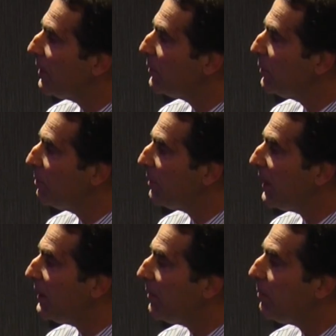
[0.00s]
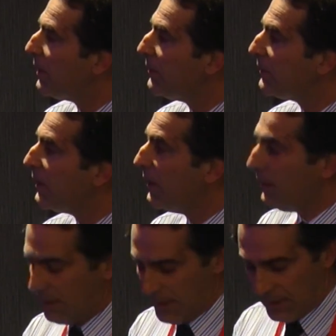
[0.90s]
and took blood at
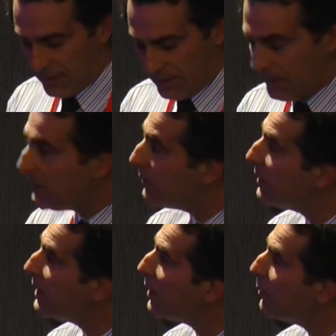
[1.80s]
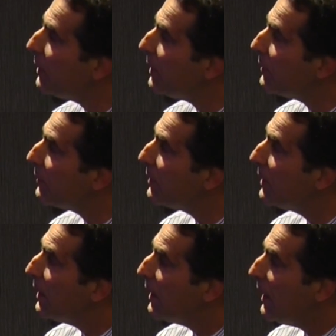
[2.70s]
baseline and at the end of the 8 weeks.
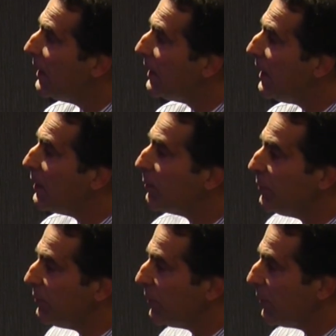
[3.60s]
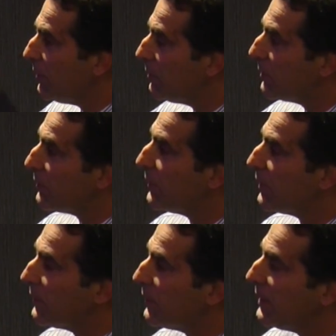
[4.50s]
And again, I'm just showing you
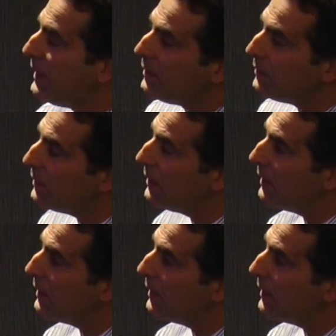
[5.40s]
a select